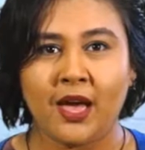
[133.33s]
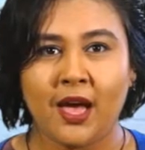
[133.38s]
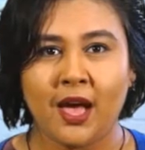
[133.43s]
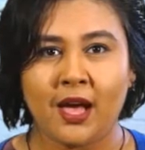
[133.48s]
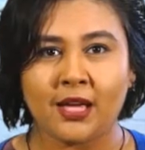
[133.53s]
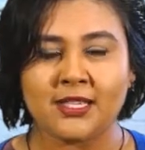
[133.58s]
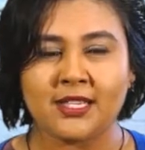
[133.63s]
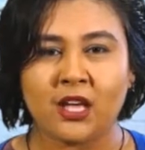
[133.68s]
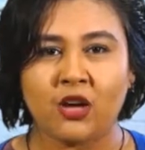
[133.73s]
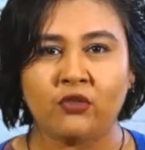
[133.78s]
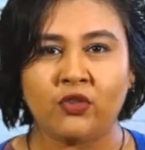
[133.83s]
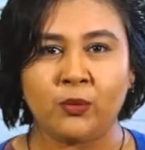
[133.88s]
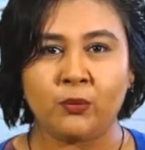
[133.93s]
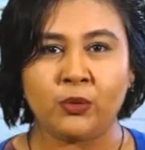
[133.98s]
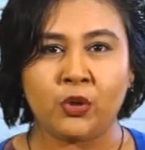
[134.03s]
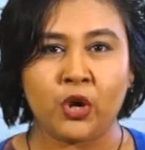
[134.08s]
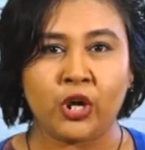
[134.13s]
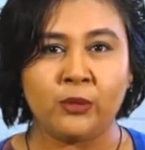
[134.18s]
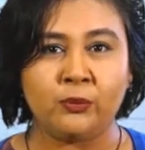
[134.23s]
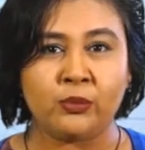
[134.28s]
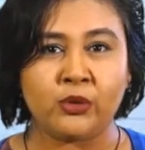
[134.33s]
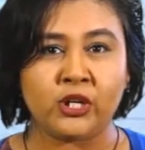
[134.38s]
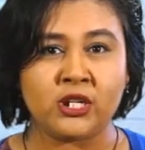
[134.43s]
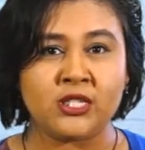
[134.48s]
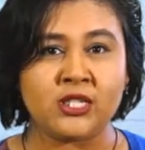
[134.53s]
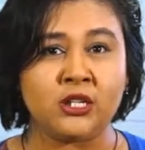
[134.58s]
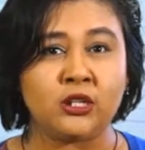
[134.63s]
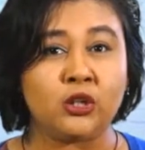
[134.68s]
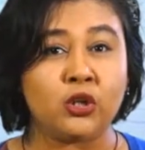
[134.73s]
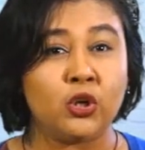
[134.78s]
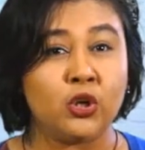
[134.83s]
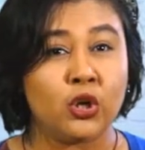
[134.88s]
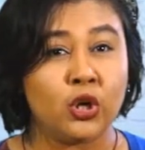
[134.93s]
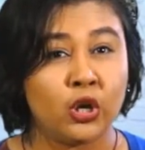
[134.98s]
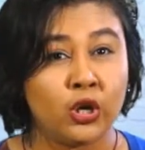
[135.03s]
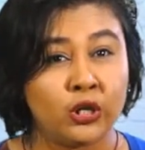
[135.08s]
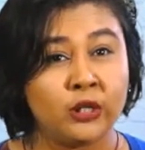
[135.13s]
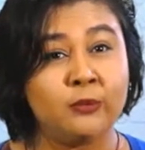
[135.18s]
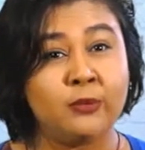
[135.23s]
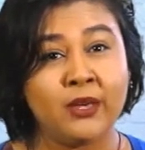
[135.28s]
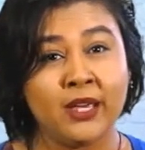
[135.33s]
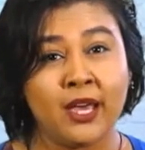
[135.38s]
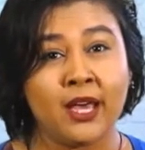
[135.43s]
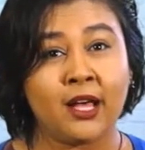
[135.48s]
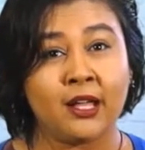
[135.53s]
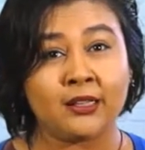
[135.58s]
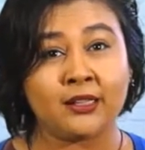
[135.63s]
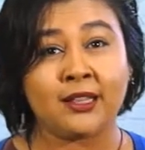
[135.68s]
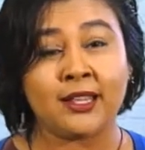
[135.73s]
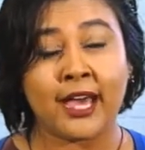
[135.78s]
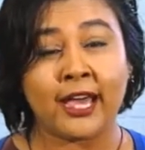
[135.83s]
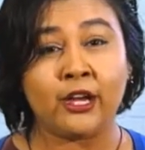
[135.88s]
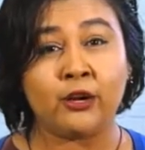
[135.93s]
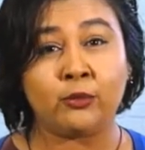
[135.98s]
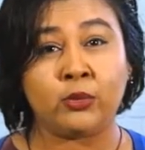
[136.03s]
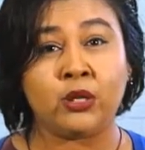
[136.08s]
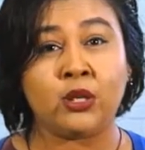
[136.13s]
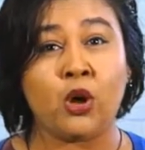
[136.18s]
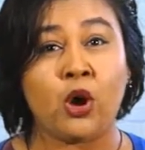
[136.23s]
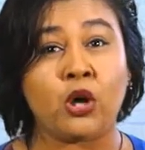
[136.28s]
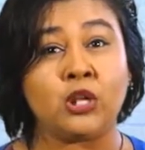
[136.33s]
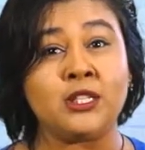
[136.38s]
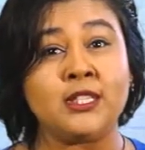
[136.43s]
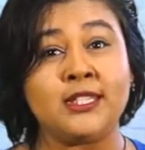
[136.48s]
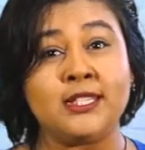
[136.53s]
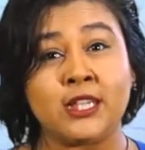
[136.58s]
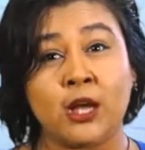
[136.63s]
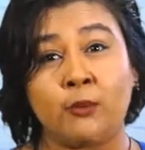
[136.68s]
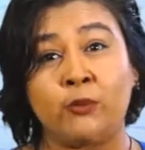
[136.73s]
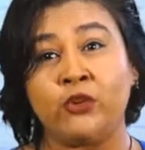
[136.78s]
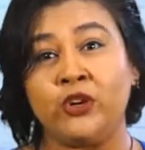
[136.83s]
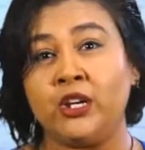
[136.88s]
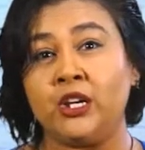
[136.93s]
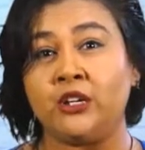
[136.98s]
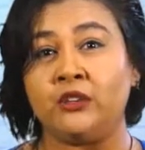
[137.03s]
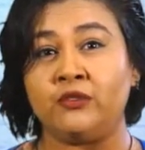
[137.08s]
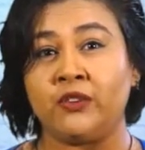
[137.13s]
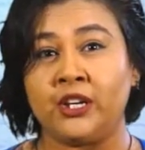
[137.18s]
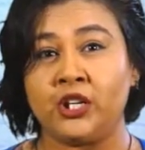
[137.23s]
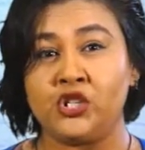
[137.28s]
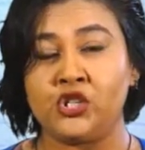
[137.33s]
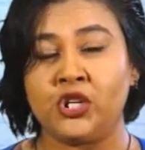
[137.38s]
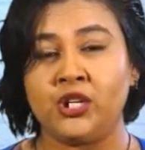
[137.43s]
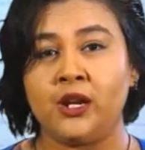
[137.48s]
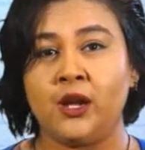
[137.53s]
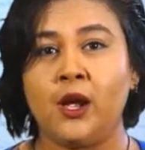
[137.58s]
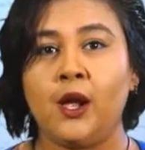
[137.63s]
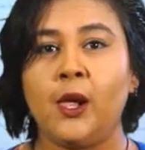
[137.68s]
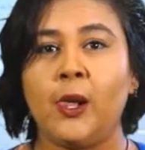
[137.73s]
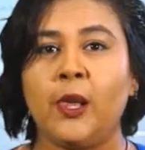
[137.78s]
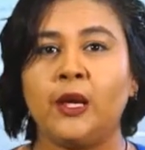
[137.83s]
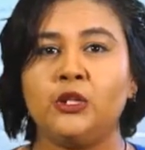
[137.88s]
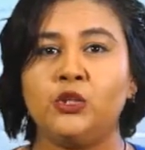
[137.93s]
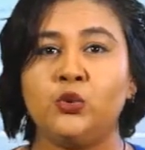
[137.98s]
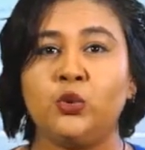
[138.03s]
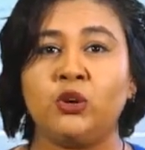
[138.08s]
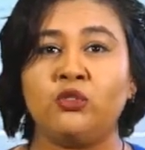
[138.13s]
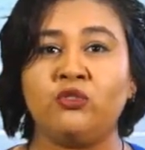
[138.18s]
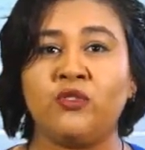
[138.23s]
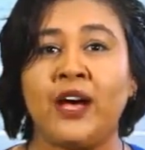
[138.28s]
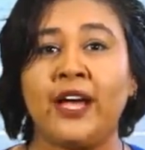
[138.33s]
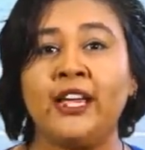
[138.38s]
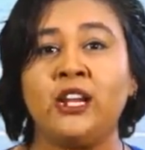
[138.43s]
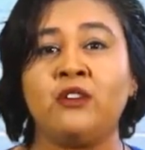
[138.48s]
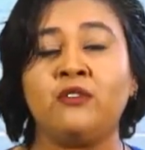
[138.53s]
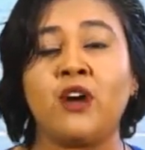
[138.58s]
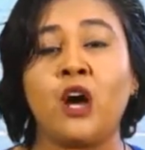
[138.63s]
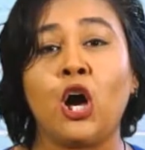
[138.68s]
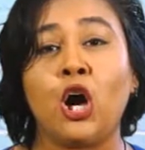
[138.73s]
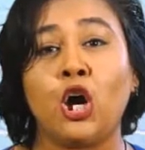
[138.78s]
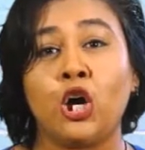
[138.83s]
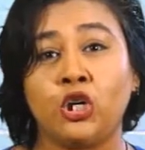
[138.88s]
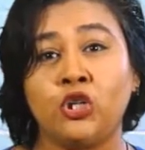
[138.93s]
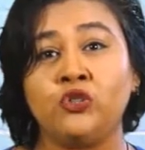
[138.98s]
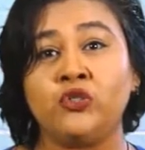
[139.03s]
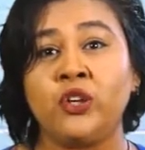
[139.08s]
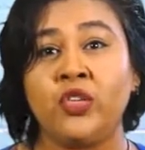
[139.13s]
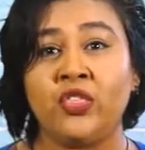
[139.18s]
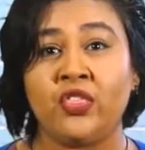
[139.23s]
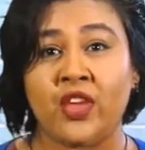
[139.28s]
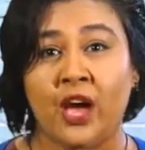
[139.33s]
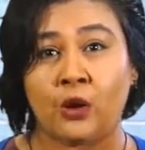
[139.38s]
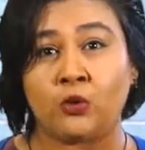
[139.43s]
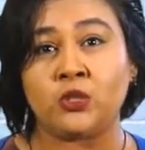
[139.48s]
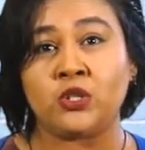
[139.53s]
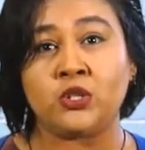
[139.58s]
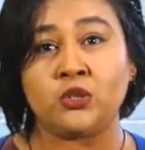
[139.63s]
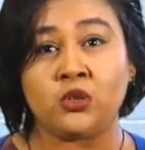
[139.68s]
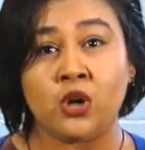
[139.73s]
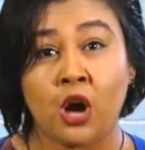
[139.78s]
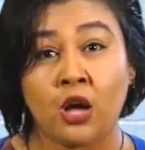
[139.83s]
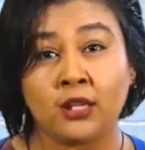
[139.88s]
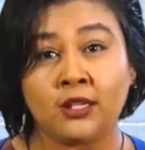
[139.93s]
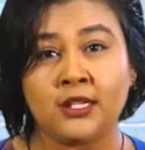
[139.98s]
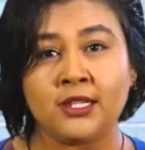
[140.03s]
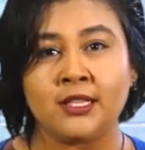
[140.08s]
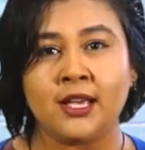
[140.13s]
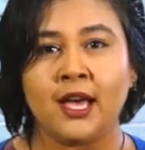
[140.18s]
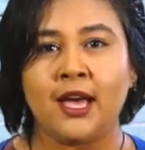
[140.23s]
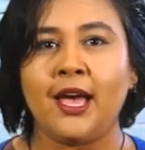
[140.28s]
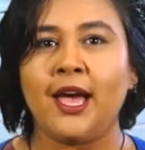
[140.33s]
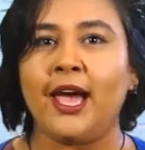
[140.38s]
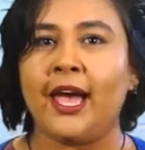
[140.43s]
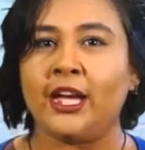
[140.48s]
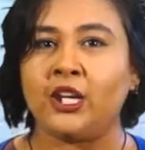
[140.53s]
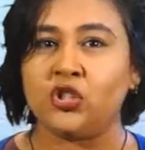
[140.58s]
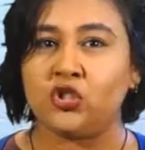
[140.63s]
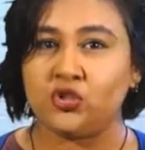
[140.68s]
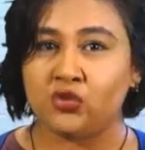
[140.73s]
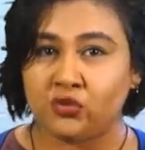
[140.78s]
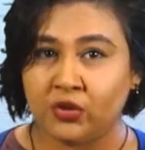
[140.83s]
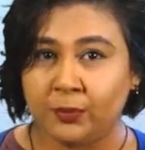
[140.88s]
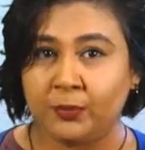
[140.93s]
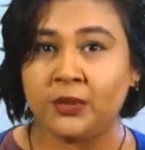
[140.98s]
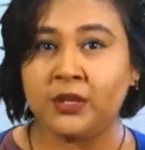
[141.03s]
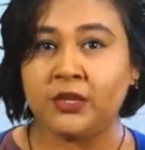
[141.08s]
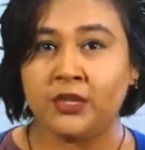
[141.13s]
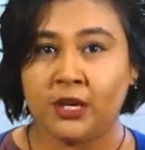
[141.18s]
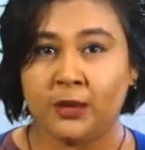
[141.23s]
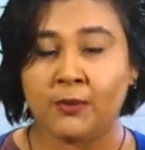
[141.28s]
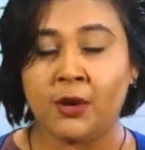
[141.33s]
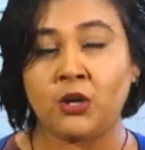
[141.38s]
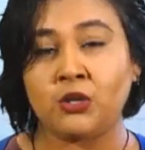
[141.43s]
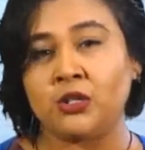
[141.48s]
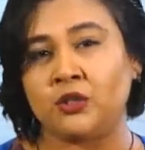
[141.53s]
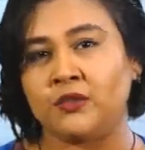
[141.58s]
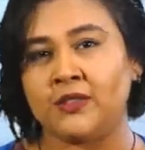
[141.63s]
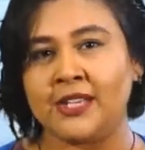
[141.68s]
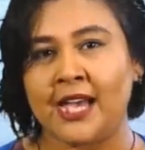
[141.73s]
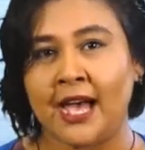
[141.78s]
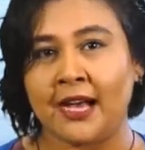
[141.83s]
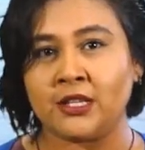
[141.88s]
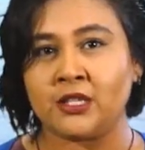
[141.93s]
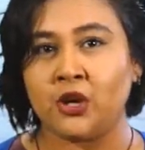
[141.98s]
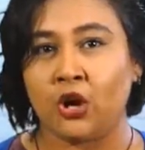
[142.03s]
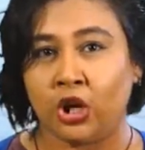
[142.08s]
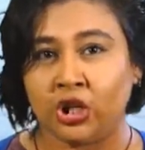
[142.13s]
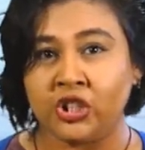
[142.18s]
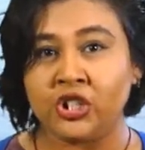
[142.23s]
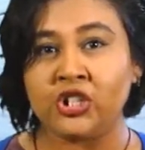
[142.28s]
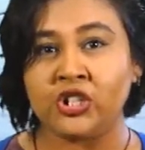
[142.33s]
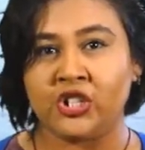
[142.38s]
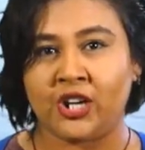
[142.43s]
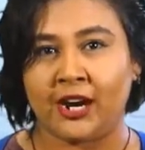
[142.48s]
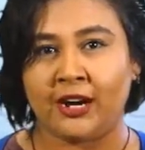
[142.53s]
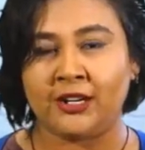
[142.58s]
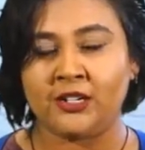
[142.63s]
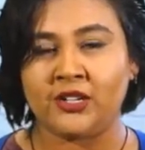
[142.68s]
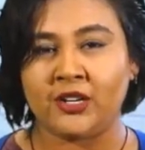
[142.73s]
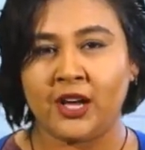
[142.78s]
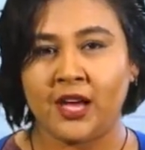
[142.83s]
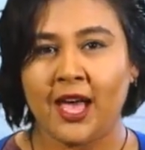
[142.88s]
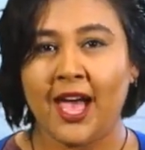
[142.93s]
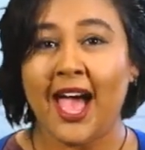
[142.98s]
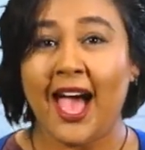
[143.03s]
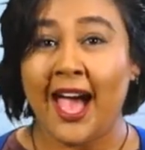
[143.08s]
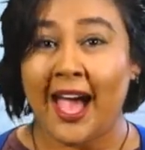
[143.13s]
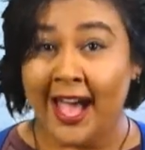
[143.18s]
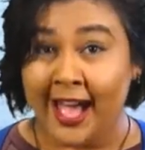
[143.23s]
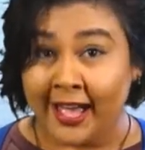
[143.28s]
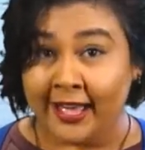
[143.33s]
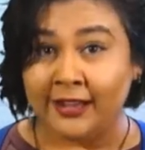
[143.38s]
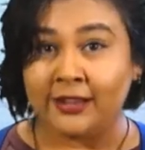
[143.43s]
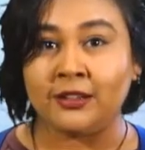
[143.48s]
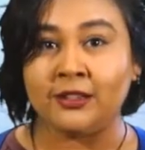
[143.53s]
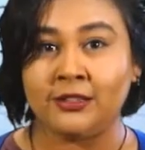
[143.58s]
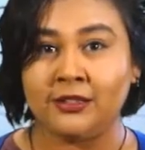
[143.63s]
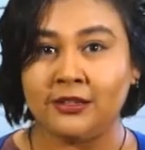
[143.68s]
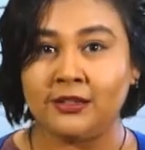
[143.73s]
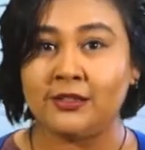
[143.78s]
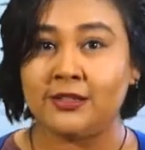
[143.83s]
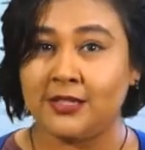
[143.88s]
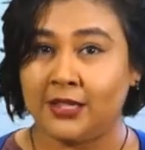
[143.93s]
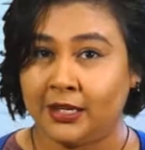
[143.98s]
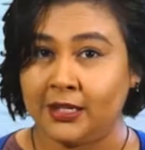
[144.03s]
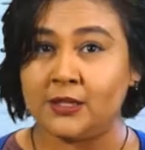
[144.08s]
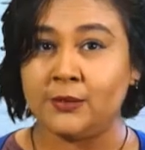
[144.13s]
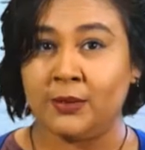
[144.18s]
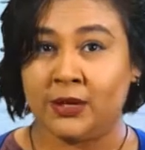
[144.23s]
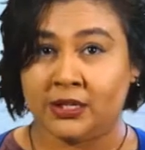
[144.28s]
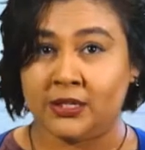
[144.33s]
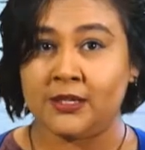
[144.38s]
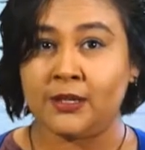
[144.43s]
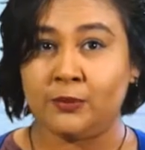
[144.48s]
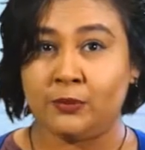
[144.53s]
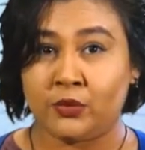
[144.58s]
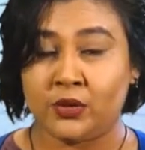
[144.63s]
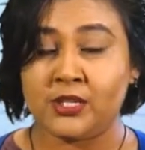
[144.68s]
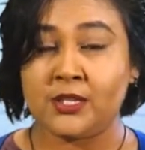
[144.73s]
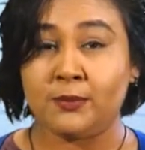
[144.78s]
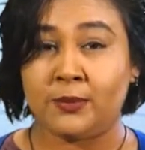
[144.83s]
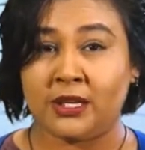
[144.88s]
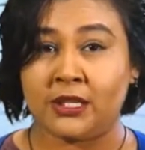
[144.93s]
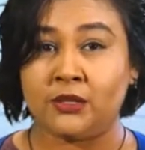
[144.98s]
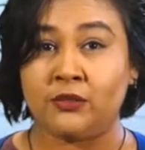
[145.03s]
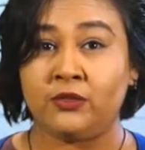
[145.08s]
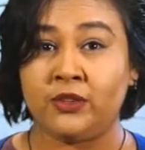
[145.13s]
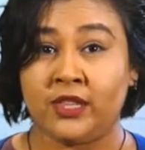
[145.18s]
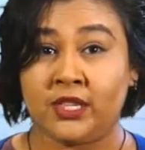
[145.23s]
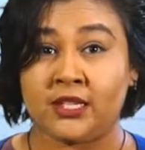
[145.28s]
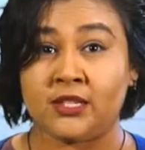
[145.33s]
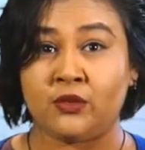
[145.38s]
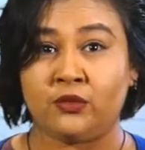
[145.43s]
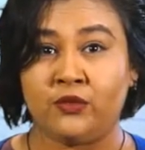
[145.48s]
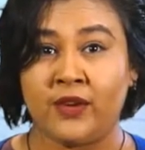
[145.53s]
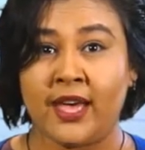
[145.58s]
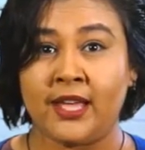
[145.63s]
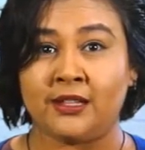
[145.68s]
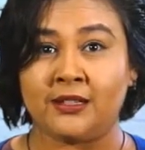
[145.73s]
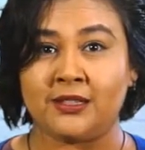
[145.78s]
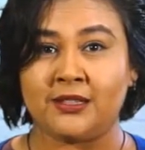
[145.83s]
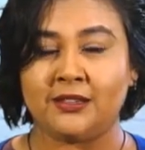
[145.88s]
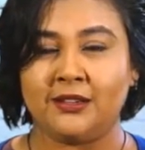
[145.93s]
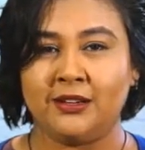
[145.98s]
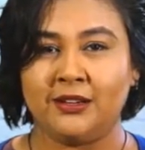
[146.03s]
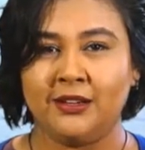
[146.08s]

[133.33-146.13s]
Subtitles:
A self-employed person could be held liable on summary conviction to a fine of $100,000 and triple the amount of tax under charge and 6 months imprisonment for this offense.